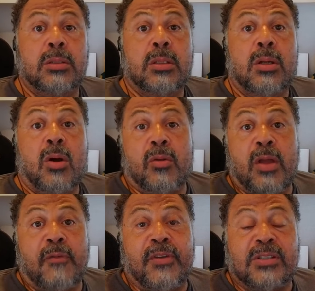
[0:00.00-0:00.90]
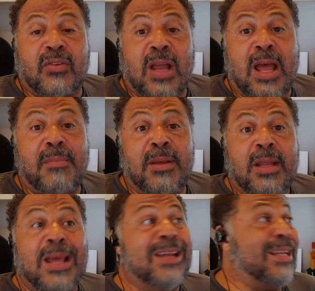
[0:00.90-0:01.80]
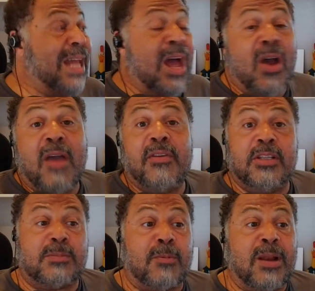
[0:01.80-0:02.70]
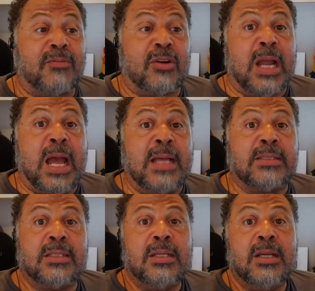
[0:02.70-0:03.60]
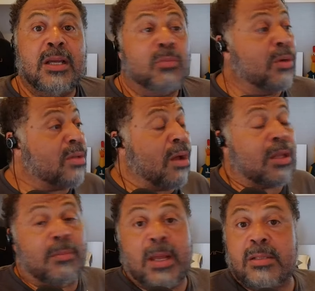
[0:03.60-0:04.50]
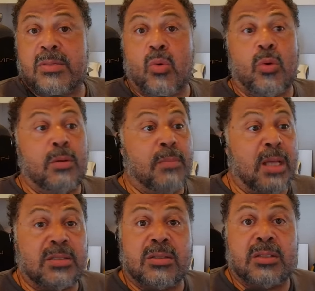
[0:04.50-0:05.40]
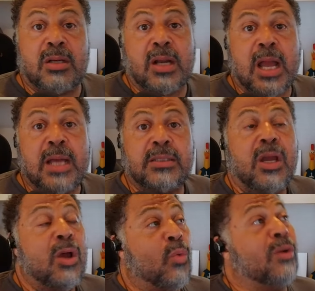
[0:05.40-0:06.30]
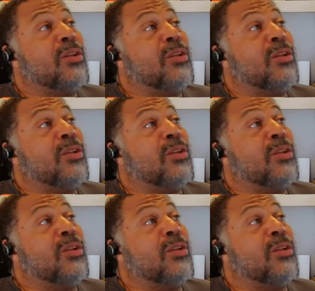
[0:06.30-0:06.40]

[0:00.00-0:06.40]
on the offensive lineman to now having to sprint after guys, we're talking about torn muscles here, guys. We're talking